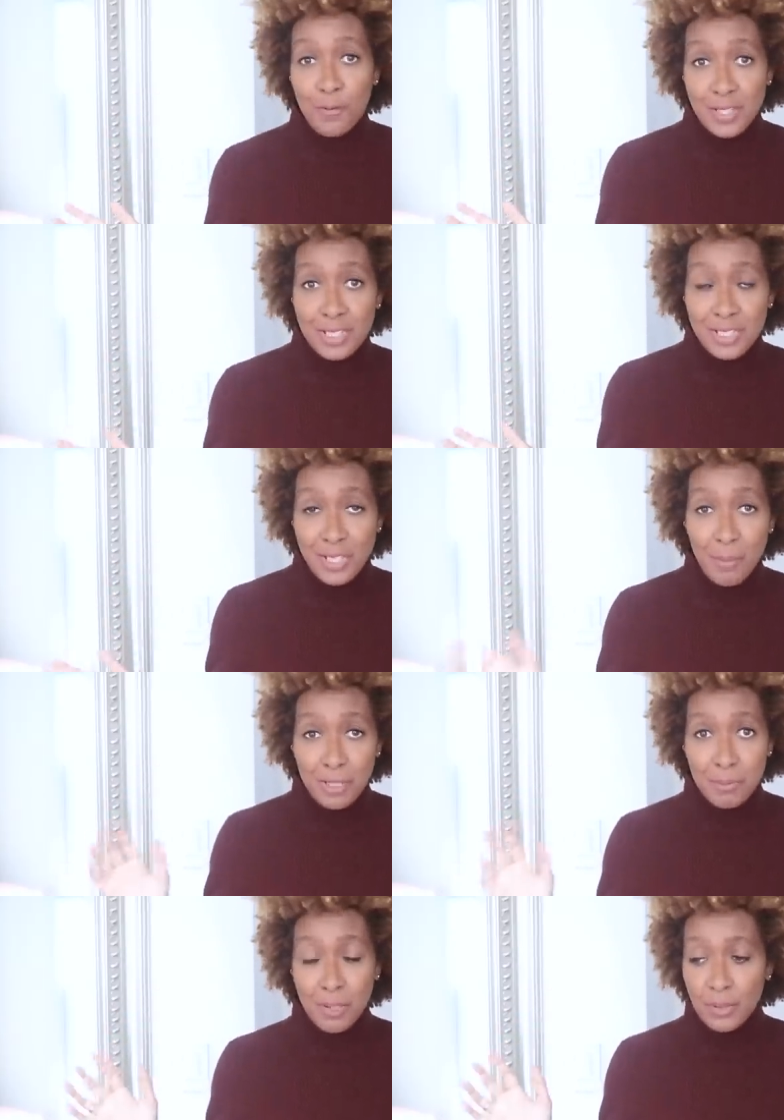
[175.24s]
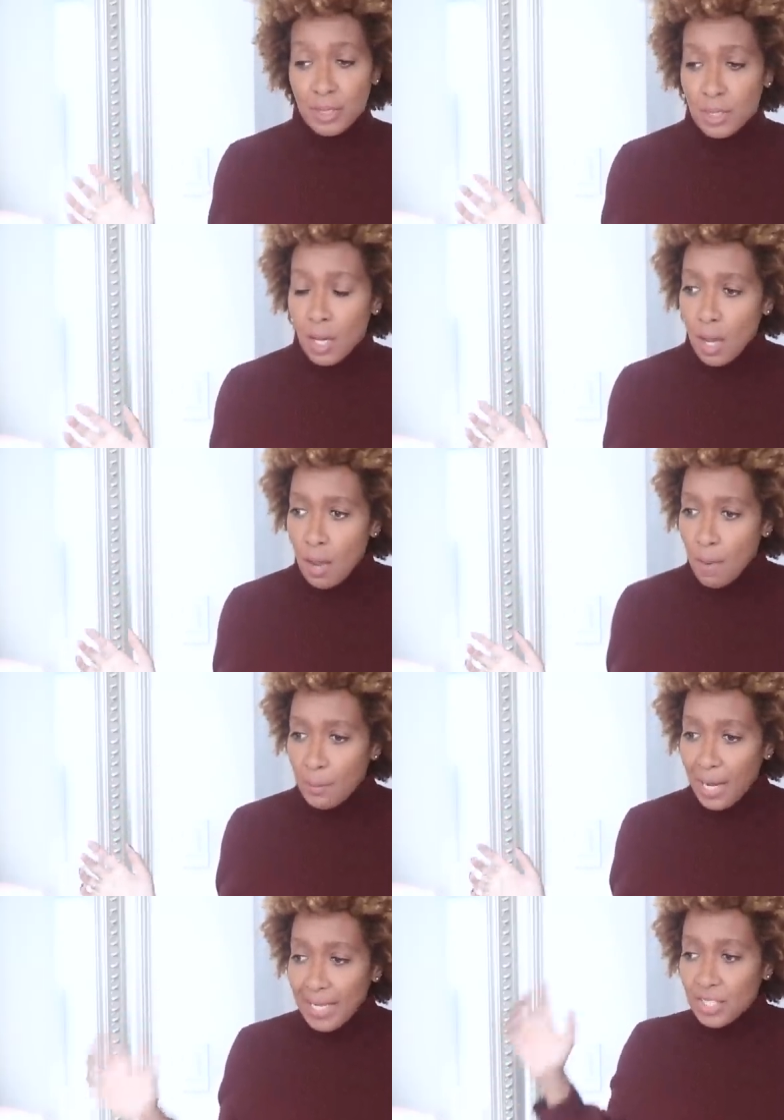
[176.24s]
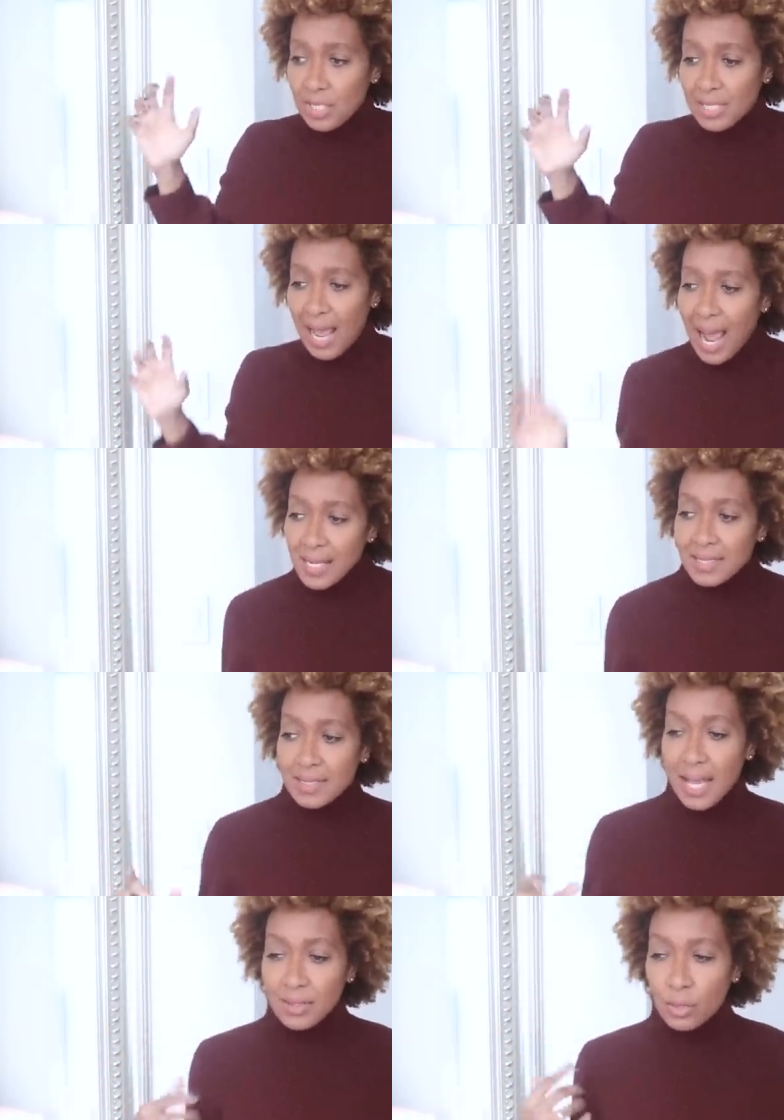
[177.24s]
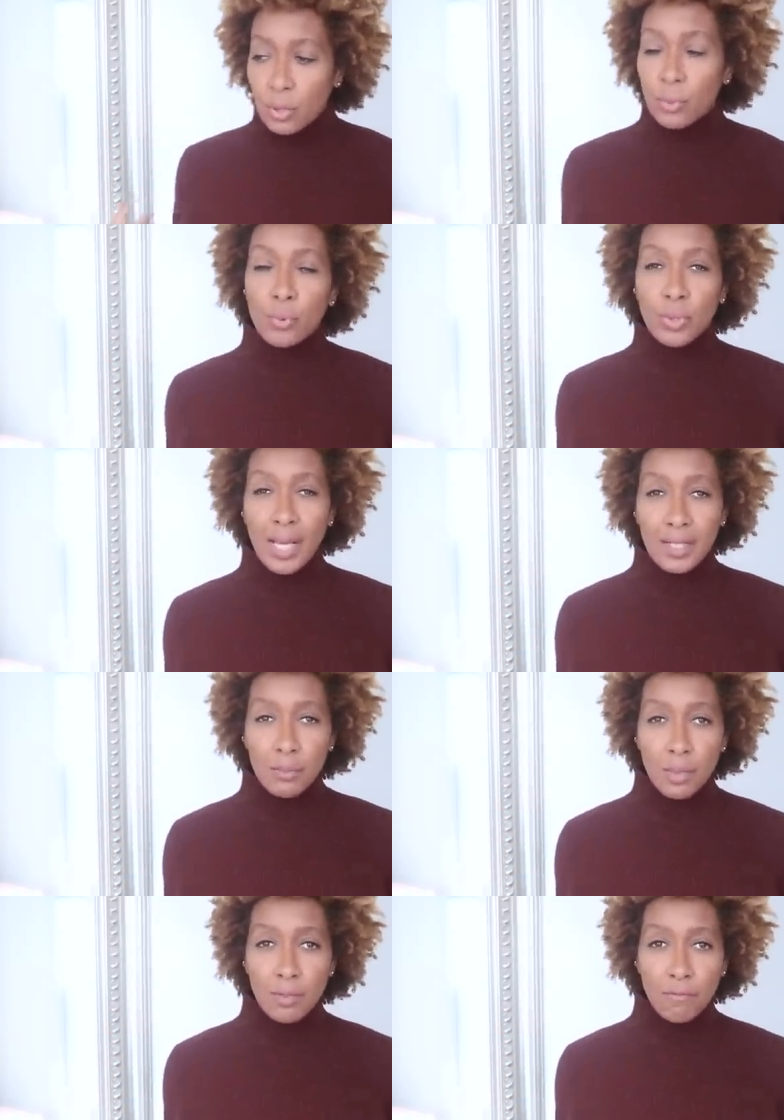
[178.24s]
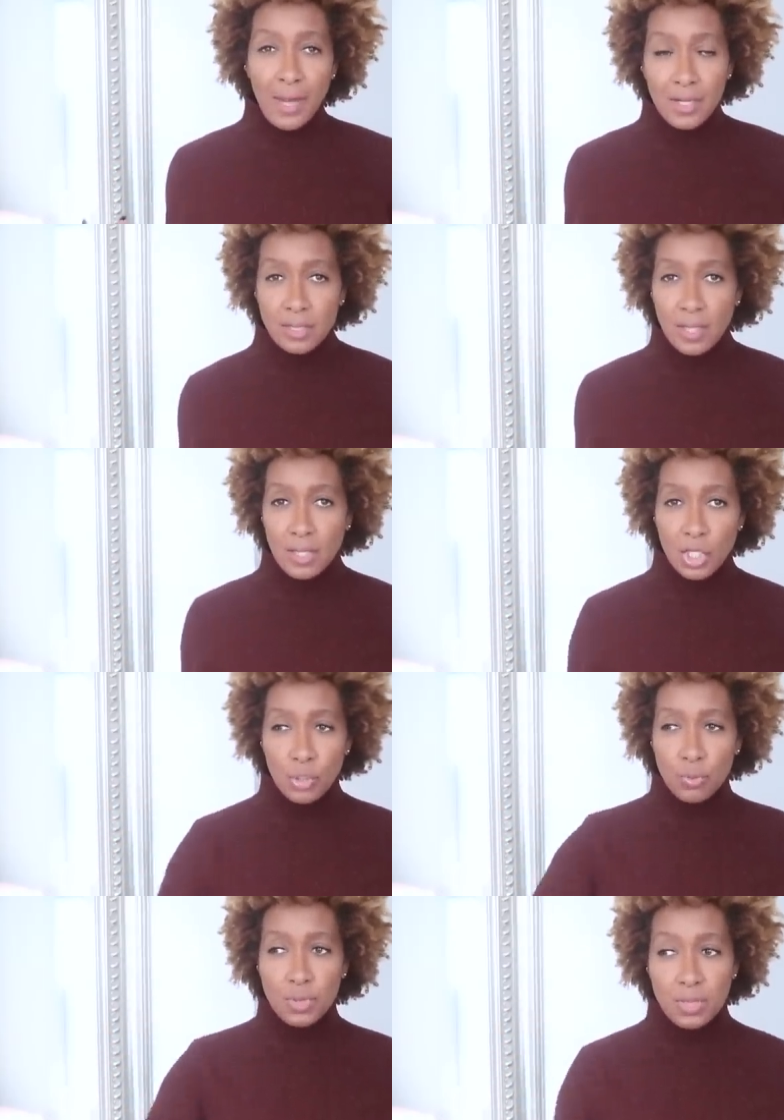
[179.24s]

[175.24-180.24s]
vintage so much, period. But it just adds that cool element factor that you